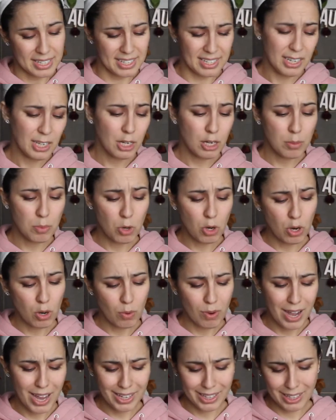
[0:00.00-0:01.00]
Say no
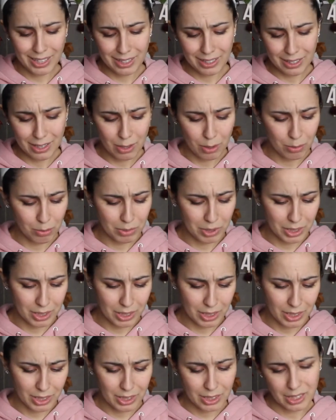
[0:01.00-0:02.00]
more, wacky little
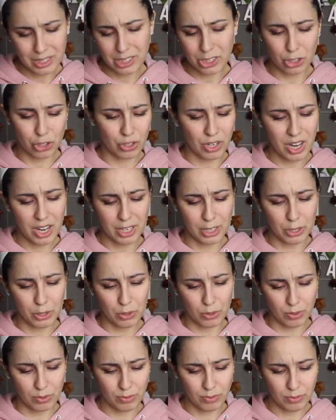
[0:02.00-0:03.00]
monkey, let's try you.